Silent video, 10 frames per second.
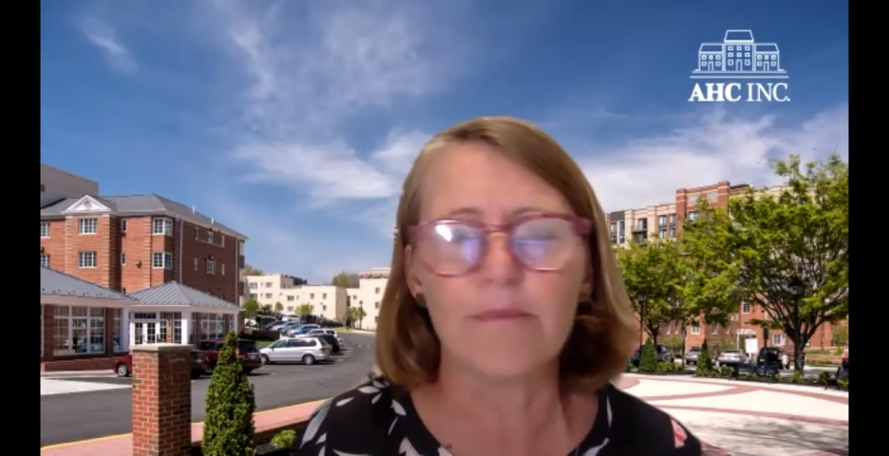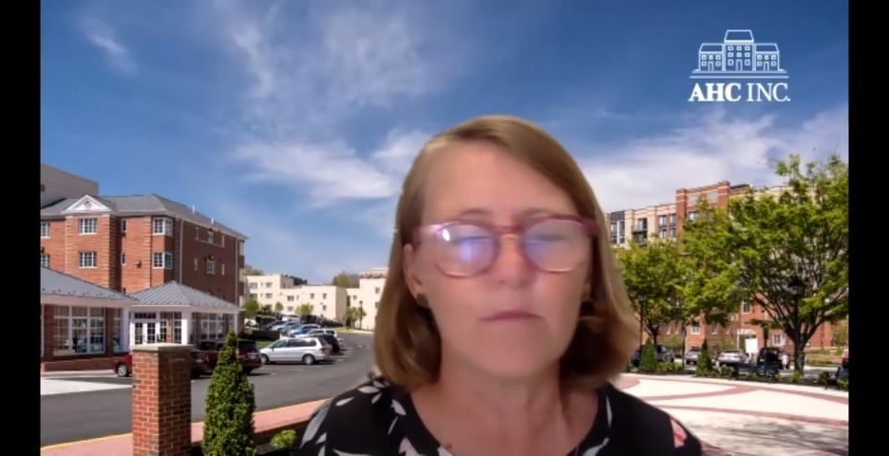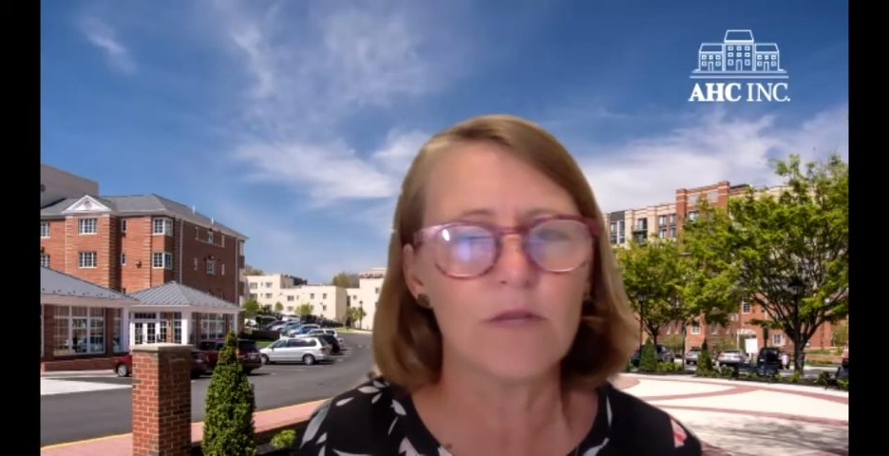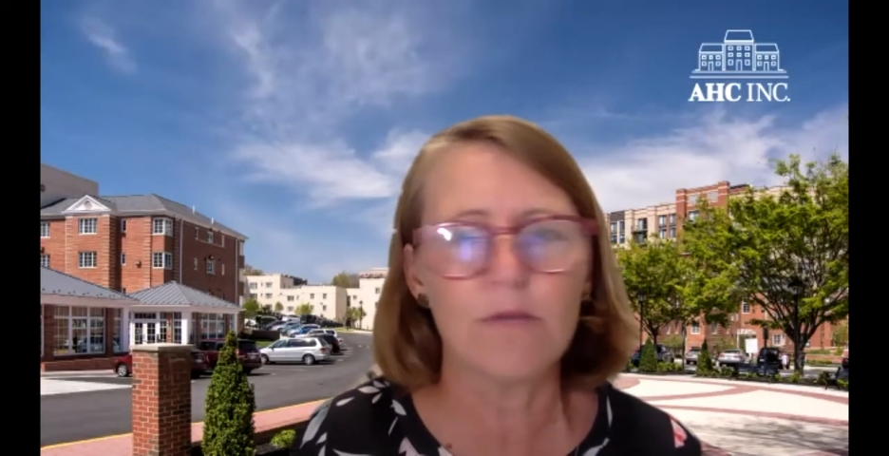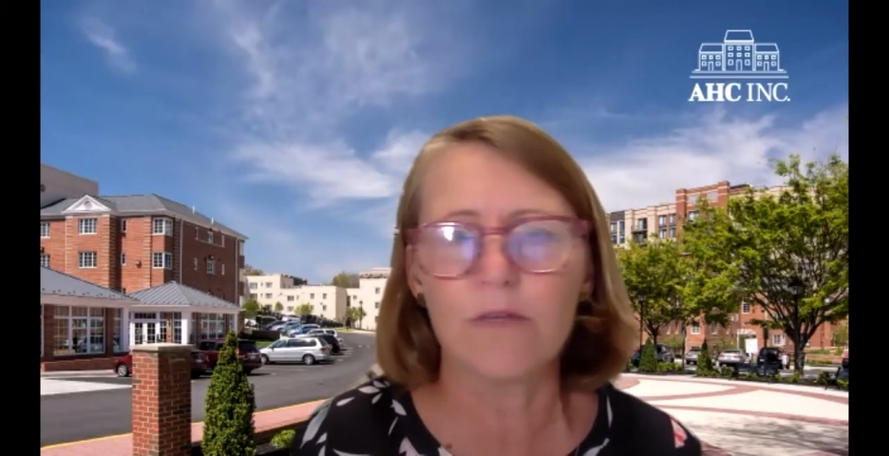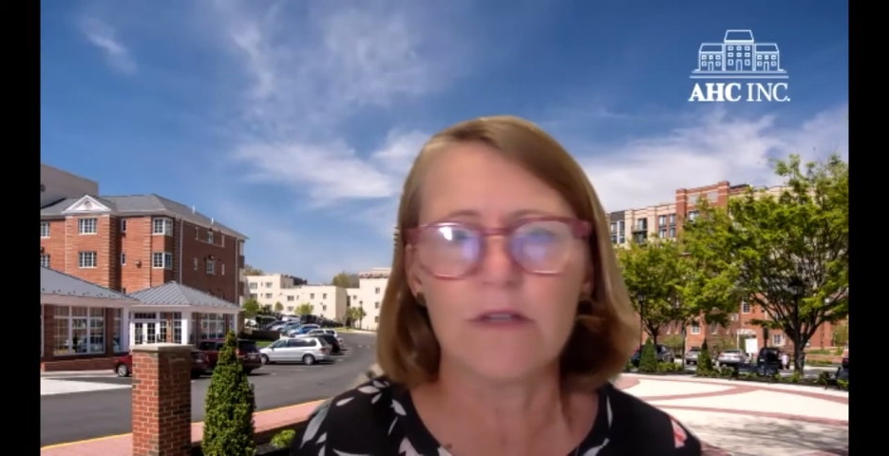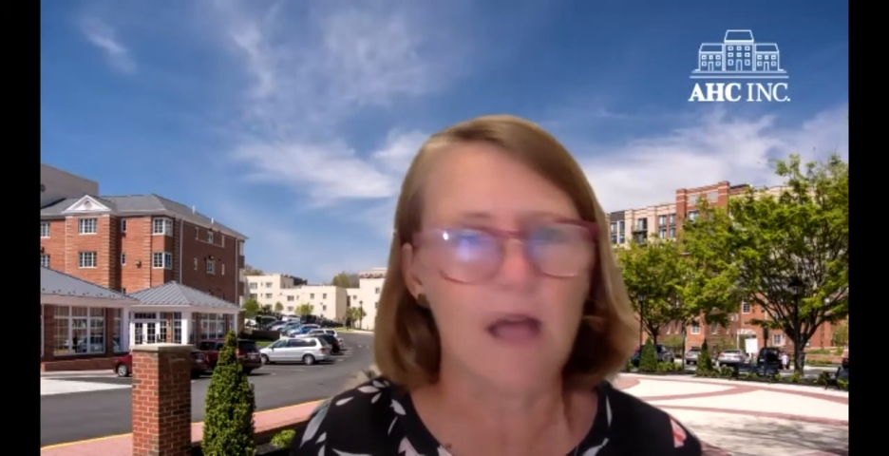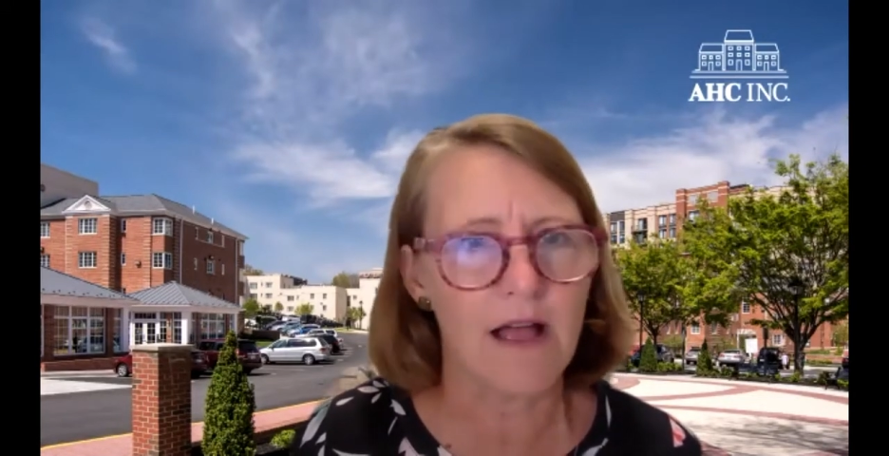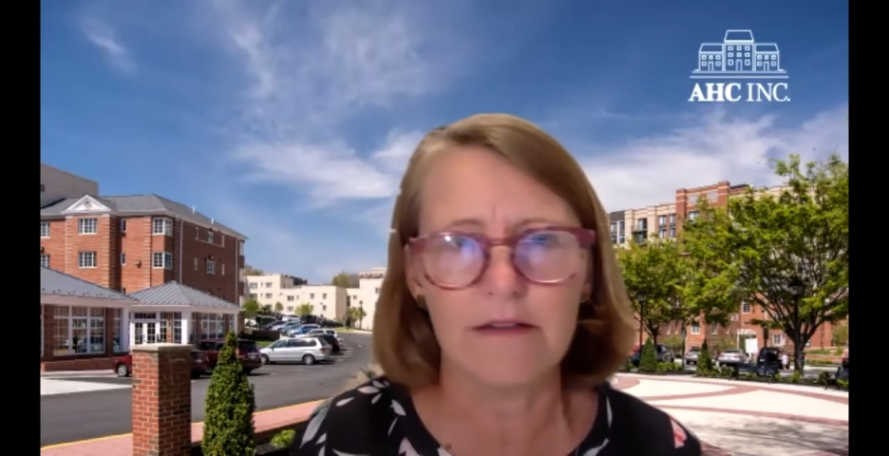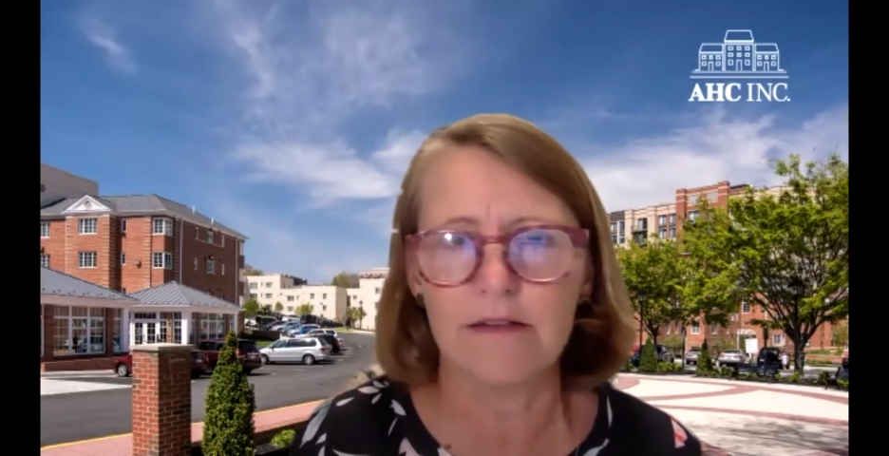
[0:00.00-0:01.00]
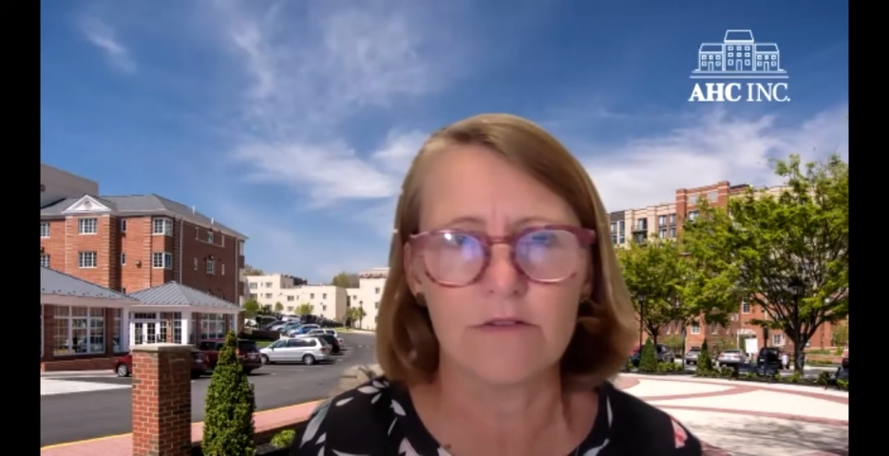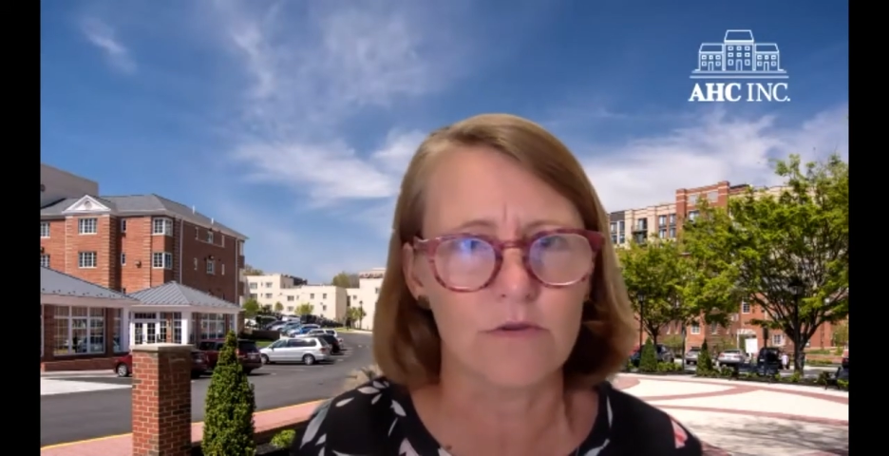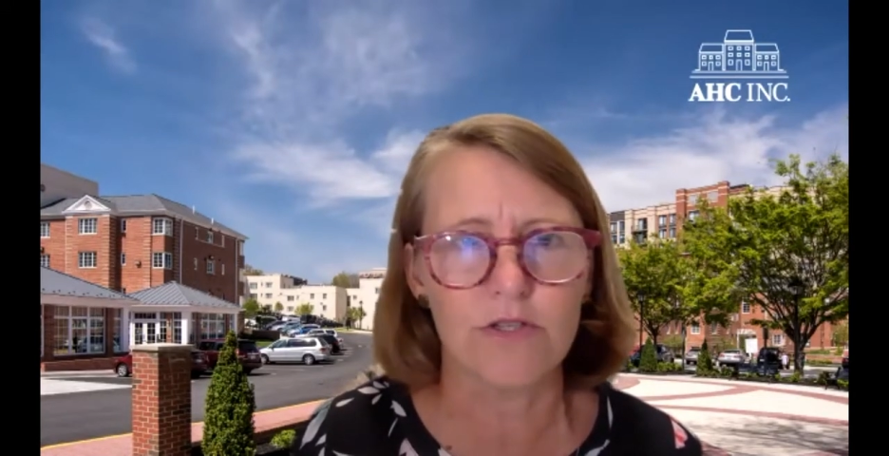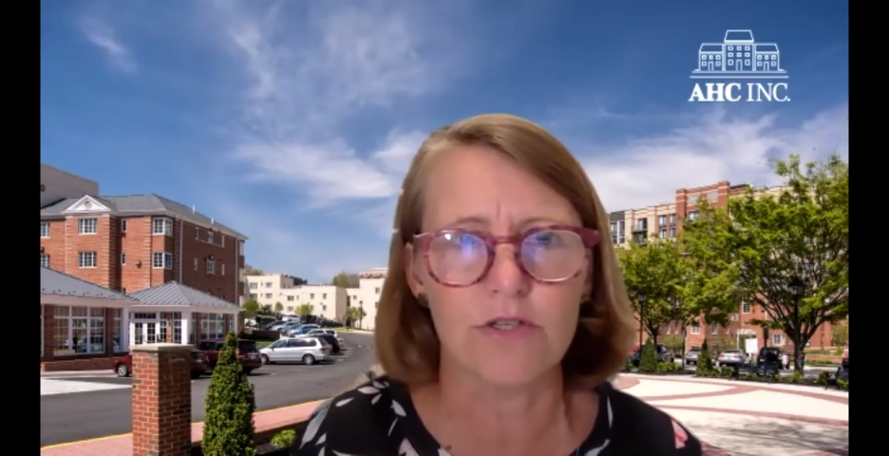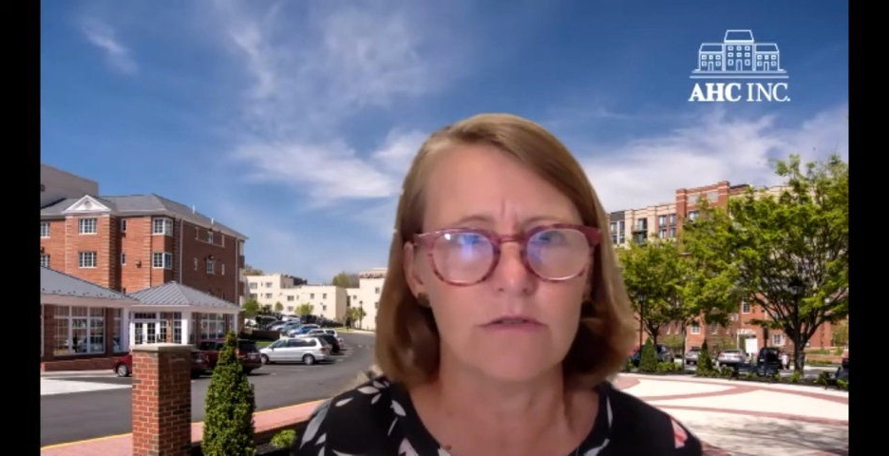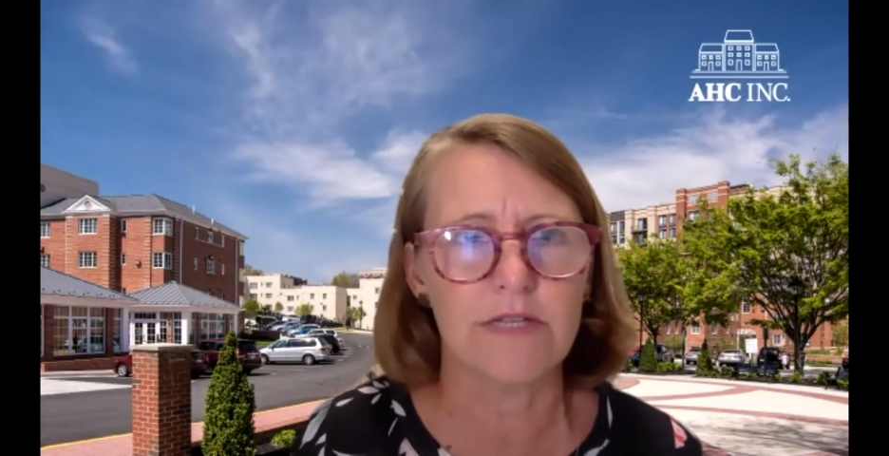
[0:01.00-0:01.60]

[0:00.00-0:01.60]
We would not endorse you